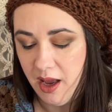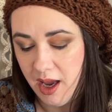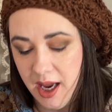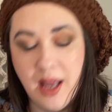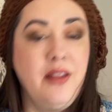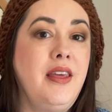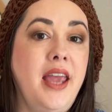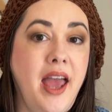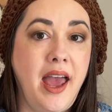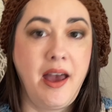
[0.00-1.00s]
And they
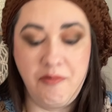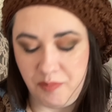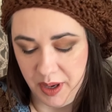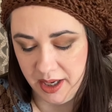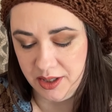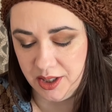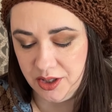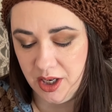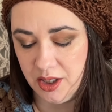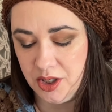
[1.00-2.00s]
have been
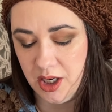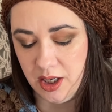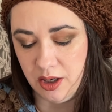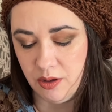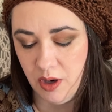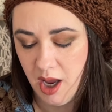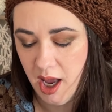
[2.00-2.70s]
discontinued.